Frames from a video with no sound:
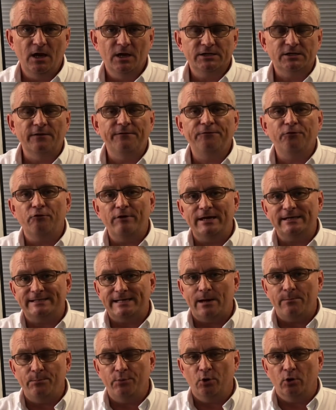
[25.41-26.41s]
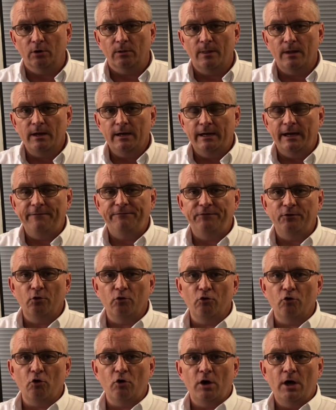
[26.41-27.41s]
So for example, if
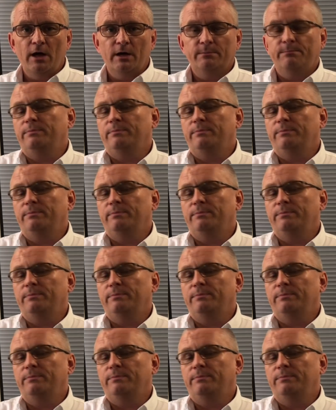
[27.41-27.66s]
your